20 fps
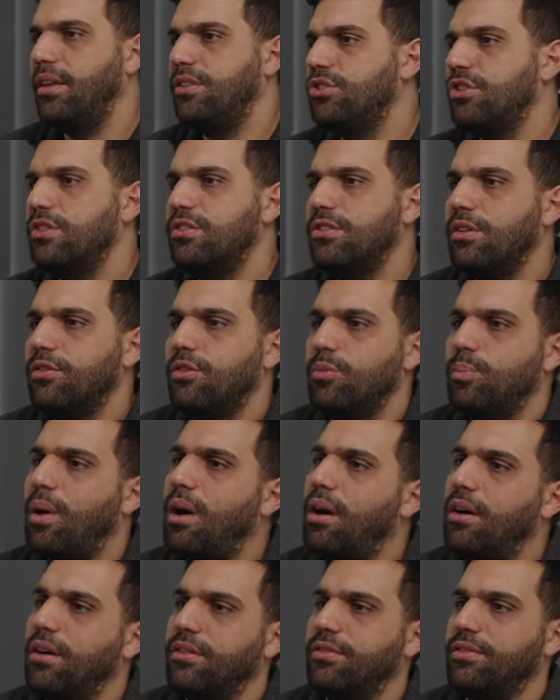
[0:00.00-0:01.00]
it's just this
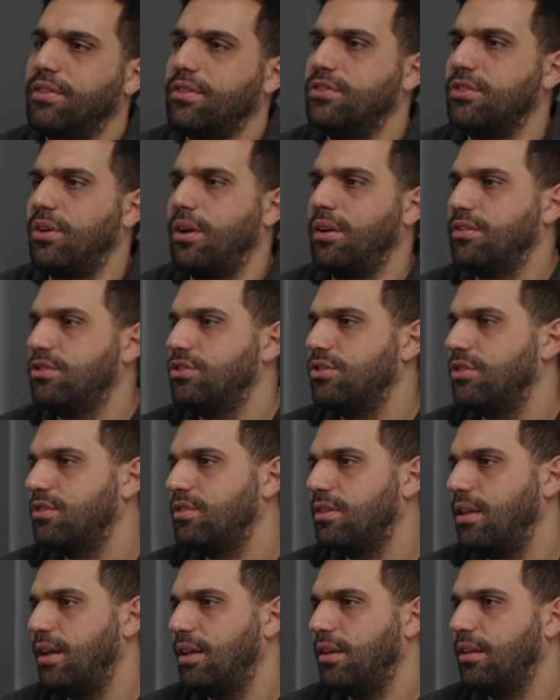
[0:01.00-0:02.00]
part of the song. It's
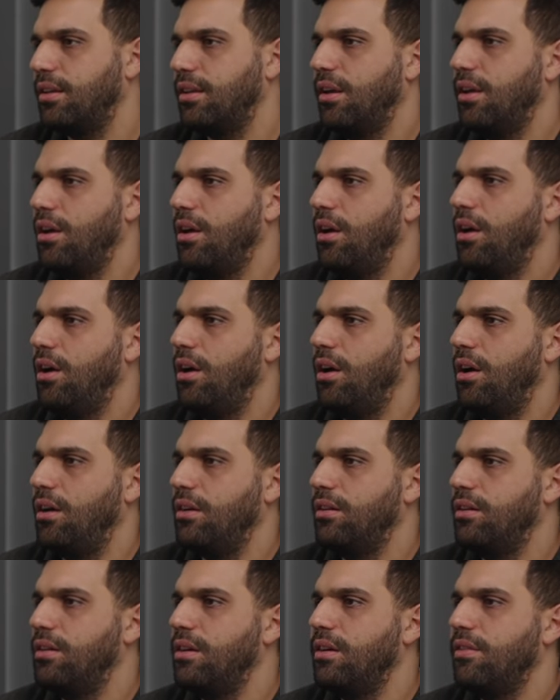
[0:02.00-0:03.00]
just like
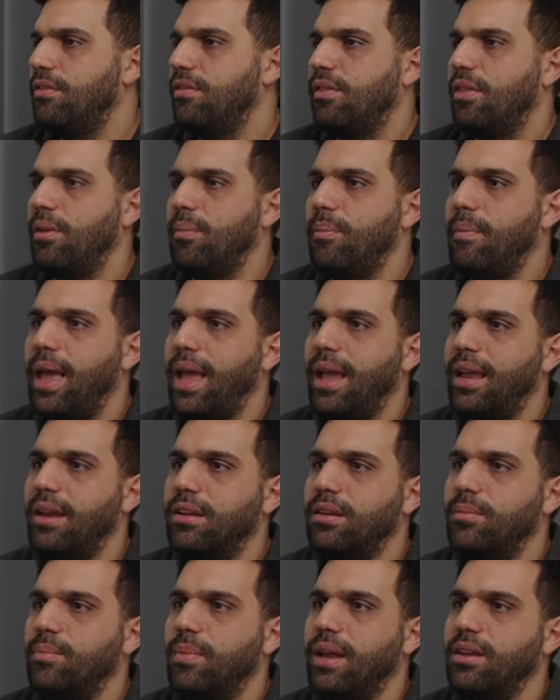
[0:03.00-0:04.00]
underneath the
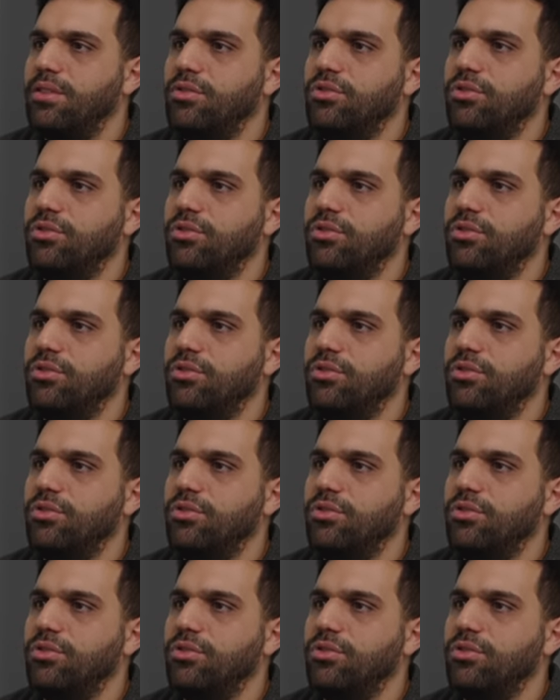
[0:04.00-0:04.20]
main